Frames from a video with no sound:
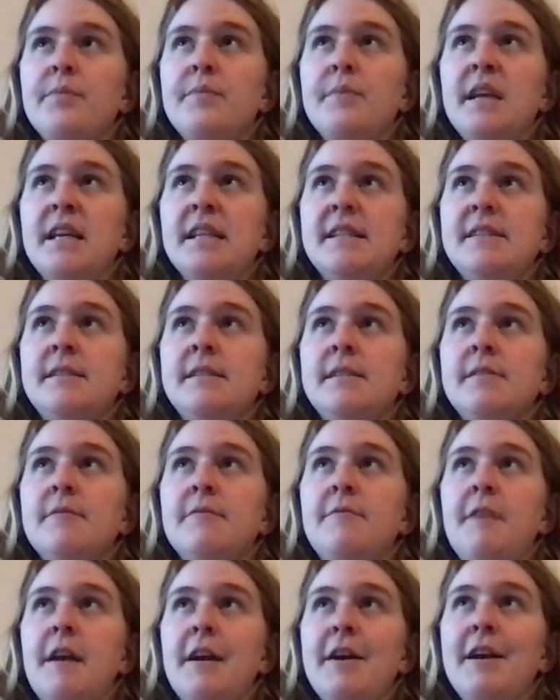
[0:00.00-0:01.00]
is
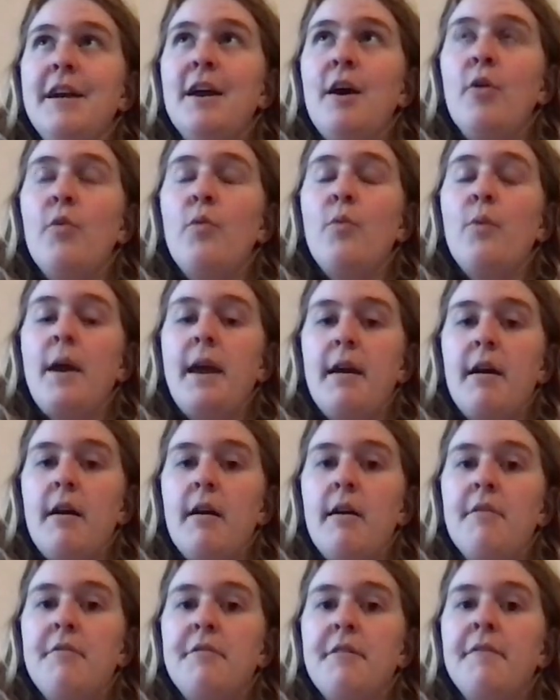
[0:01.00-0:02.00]
very
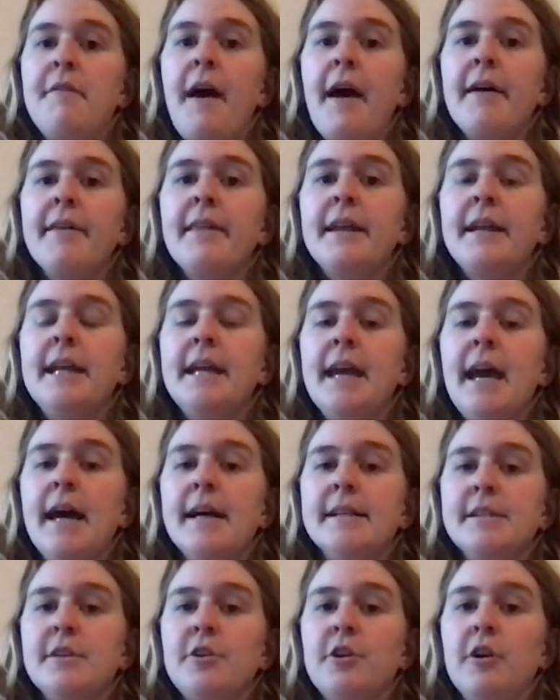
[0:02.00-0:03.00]
aware of the fact that he
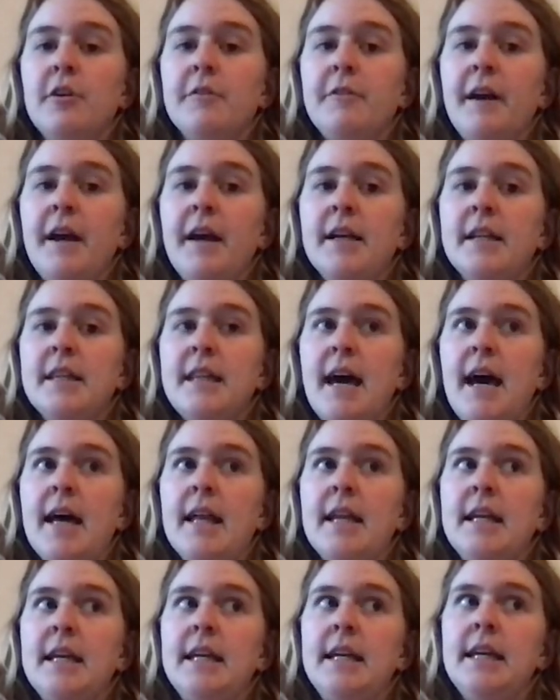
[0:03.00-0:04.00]
has a girlfriend
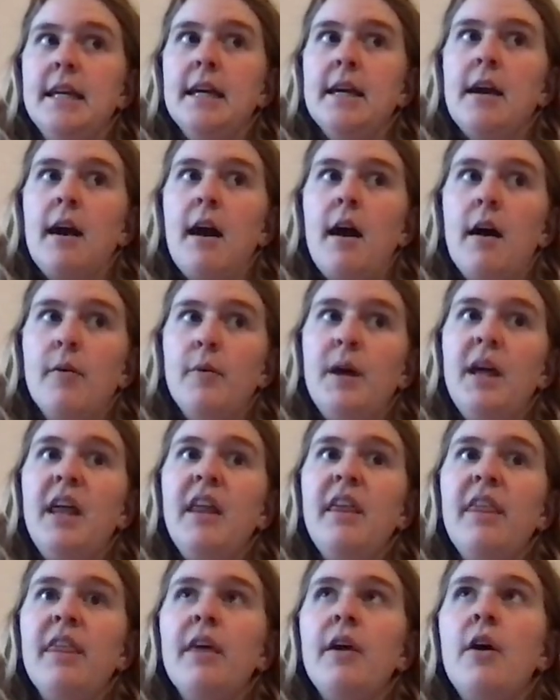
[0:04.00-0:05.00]
that he got
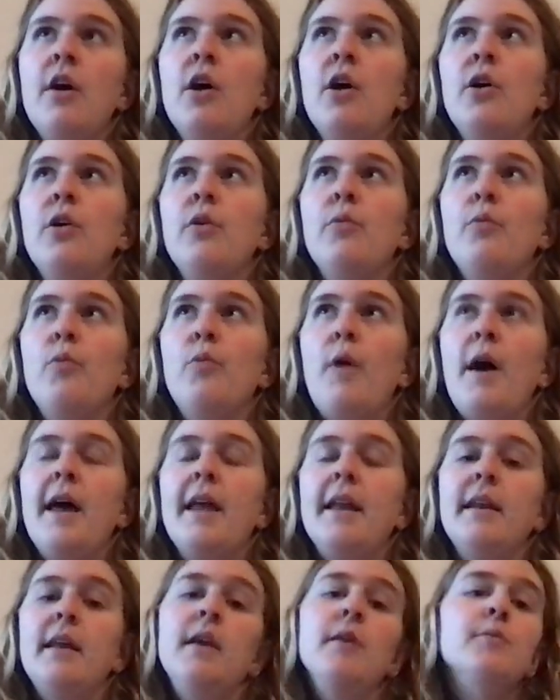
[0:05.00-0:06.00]
with
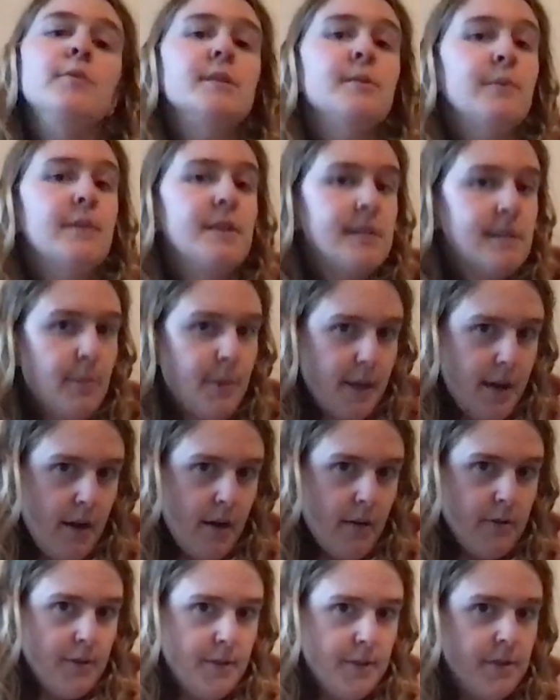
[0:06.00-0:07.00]
when he was with someone
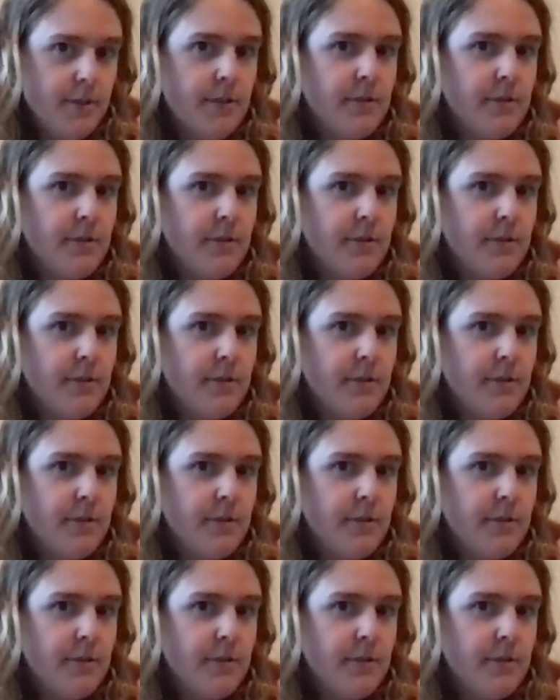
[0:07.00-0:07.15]
else.